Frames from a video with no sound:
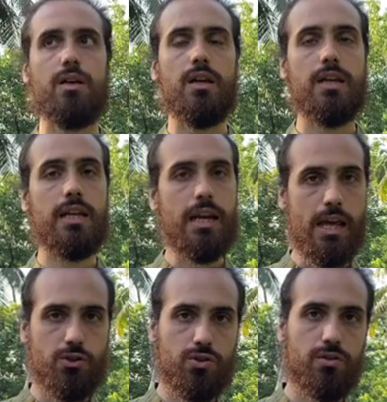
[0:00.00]
And then
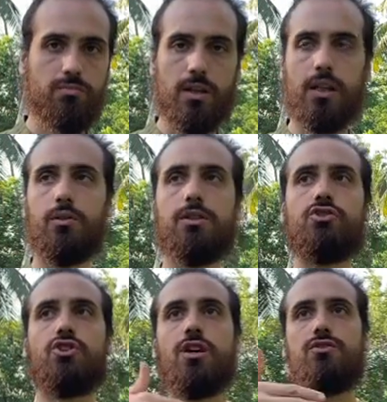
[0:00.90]
nature and all the
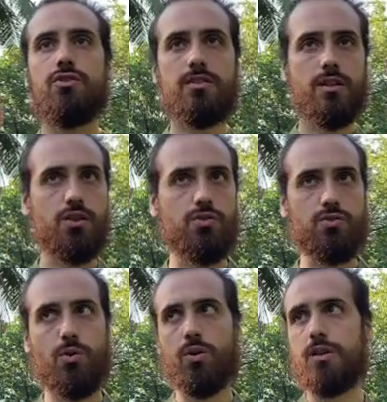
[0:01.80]
changes in nature,
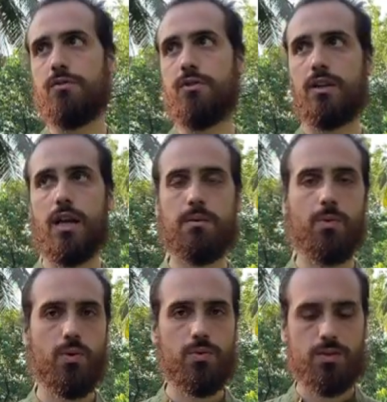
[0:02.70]
so all the different
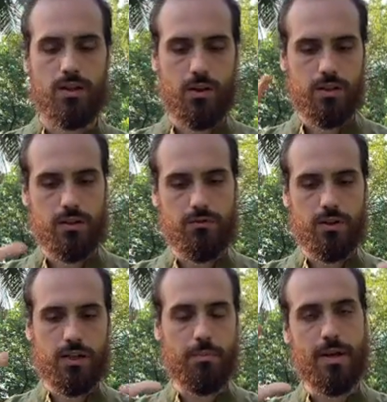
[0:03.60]
animals and all the
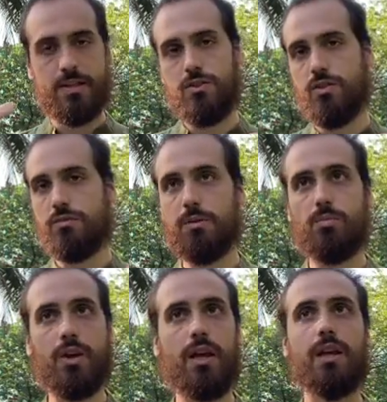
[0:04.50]
different capacities of the
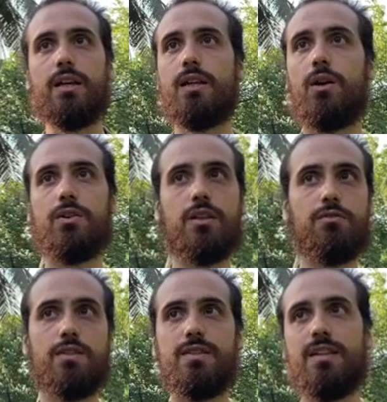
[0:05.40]
brain and all the
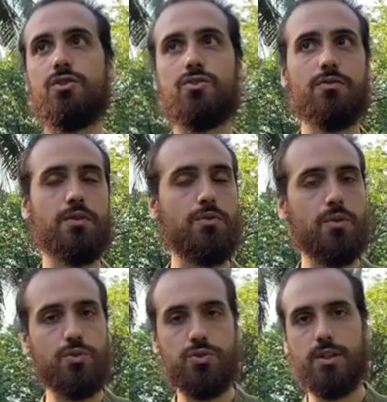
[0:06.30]
different stages of
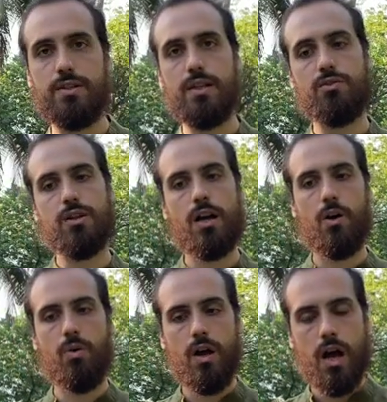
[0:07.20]
evolution, etc., they are
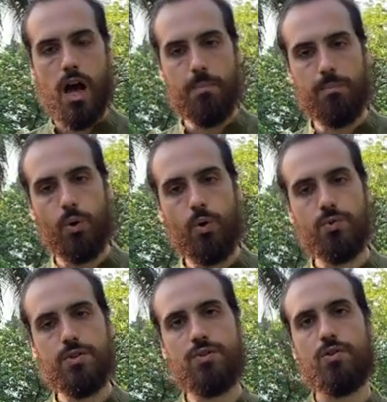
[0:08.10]
all a
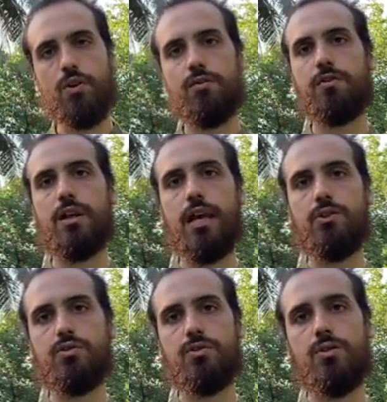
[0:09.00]
process of
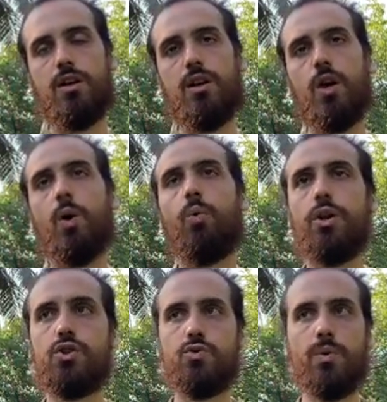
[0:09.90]
nature
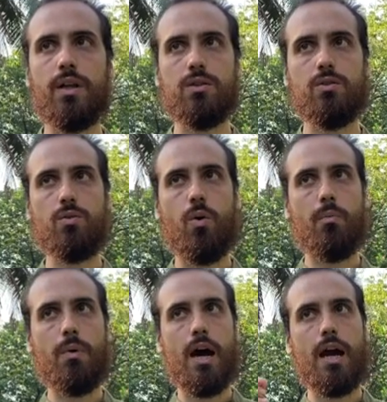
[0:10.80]
which, when
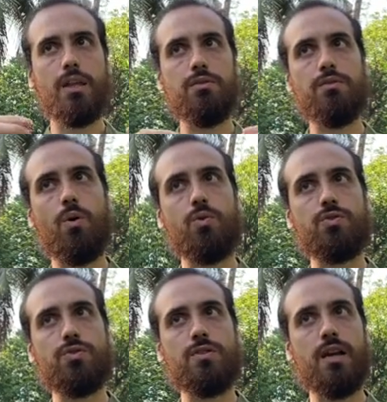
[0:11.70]
combined with
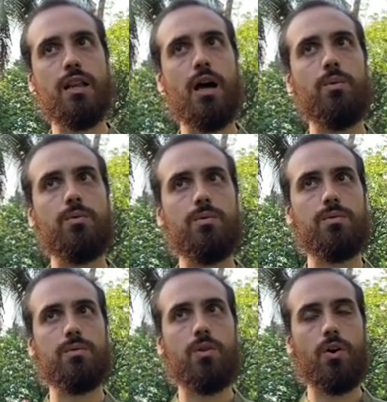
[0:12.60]
consciousness, allow
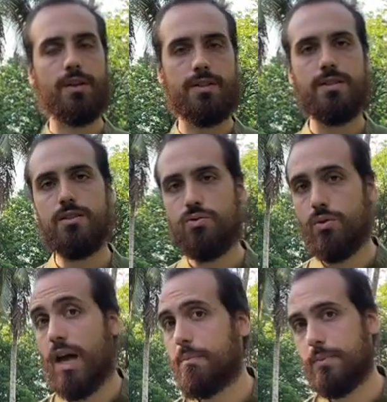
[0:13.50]
our existence to
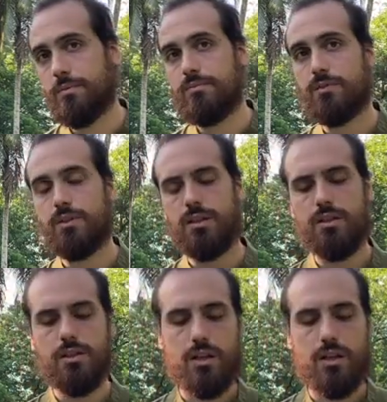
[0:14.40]
happen. Okay?